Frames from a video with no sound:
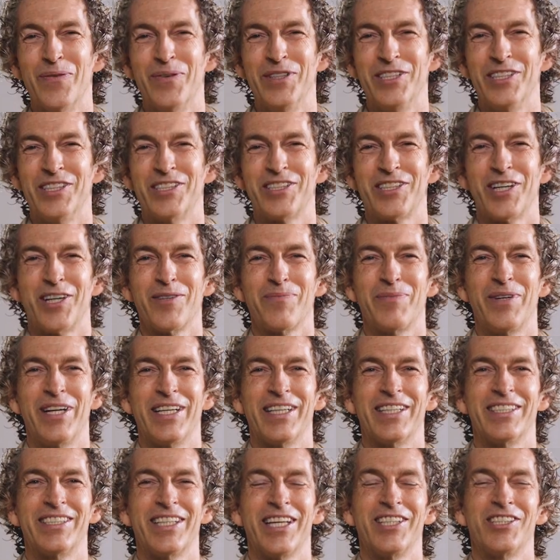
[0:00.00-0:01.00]
When you start
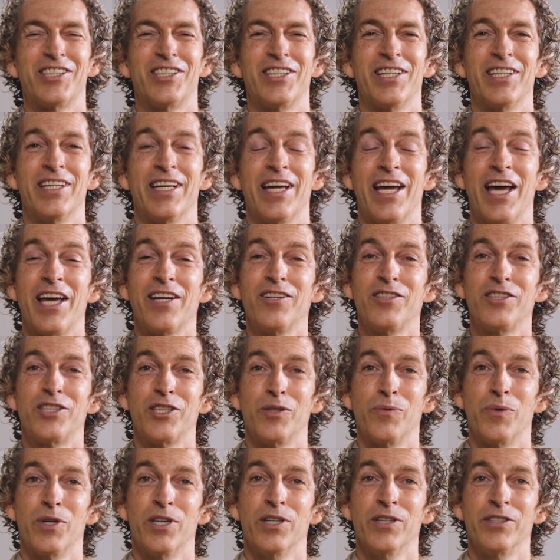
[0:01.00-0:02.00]
paying attention to the
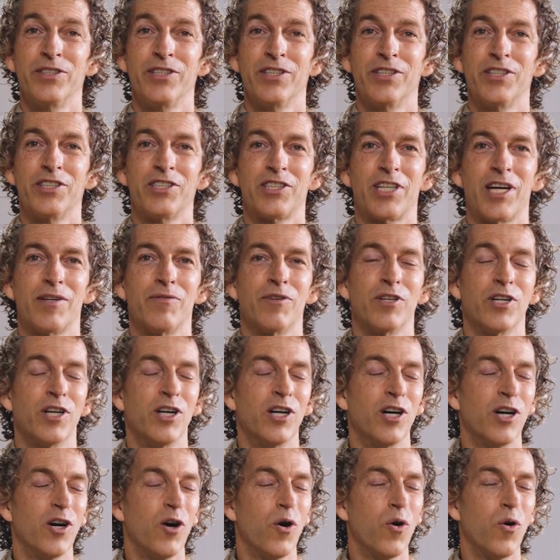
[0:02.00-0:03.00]
energy world, you'll discover a
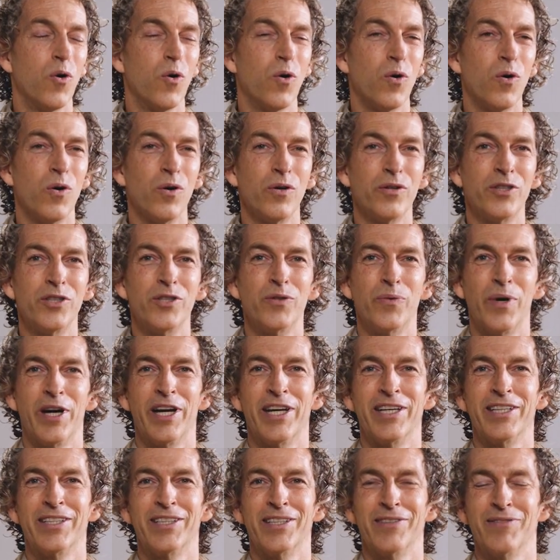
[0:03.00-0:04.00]
whole new
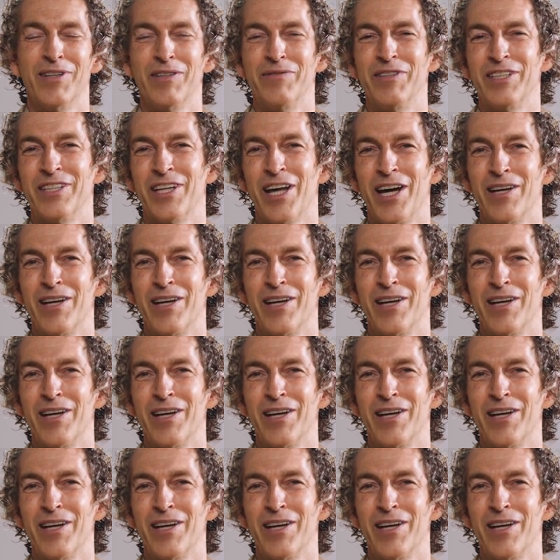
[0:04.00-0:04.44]
way of living